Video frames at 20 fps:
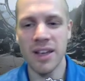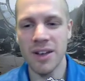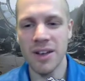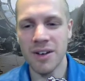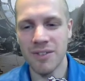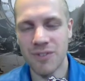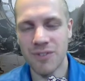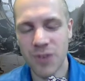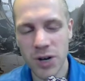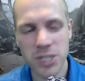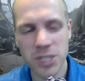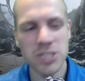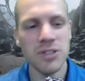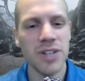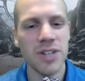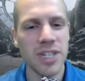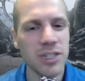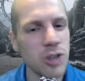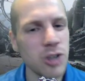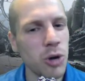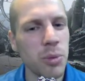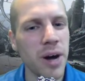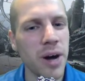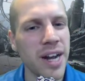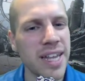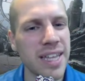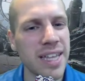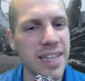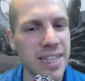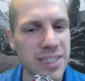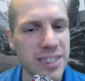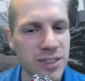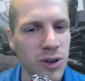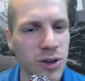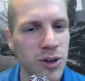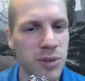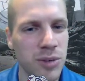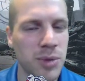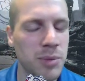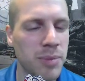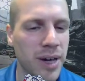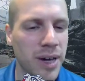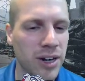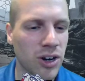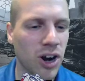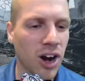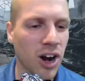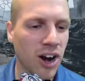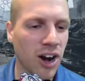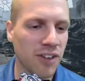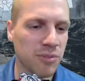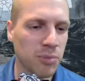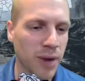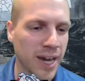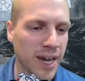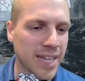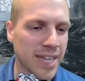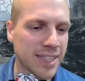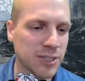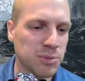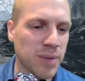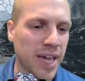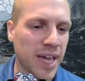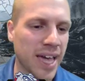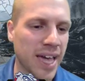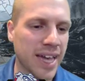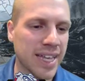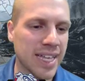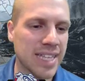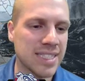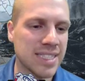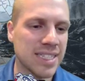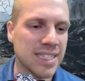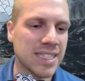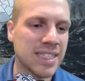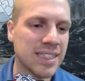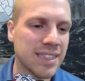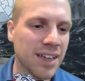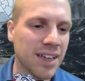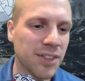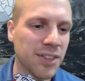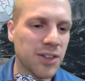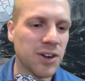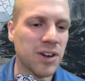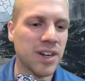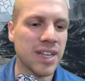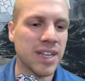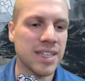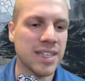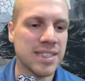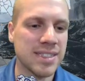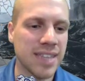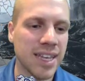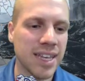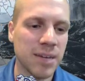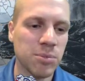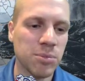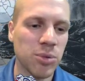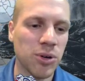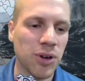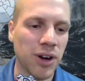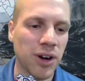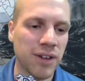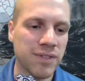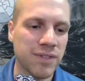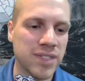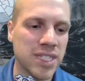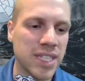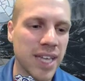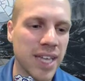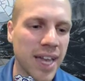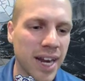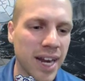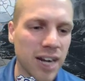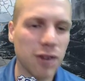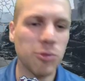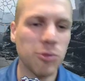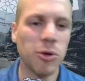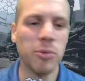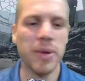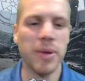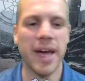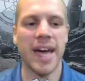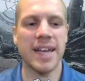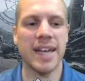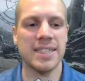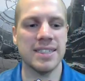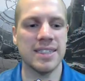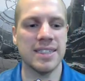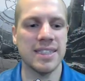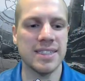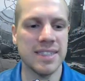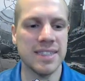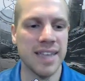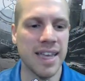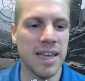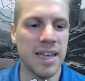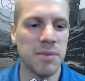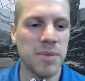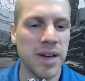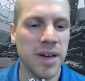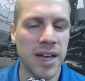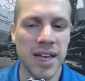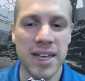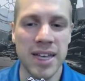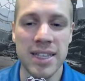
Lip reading: Virtually nobody is going to be better off buying this pack. It's another example of terrible packs in this game.